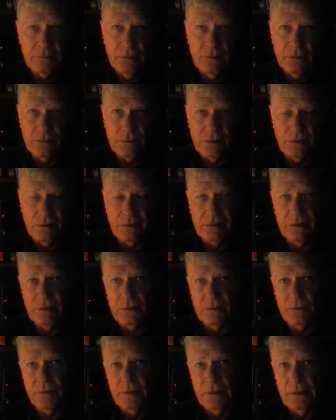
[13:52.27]
also on
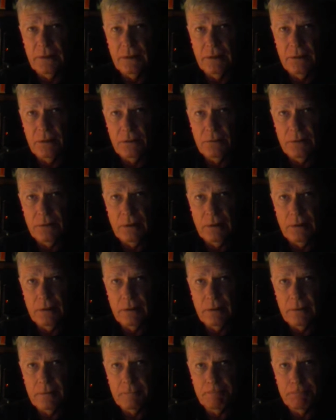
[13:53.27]
other videos
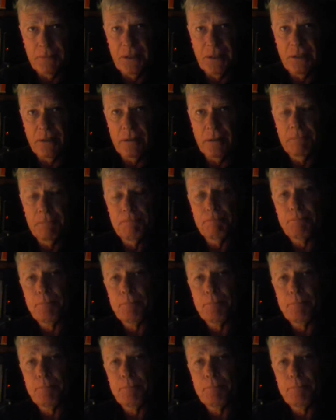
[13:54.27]
here.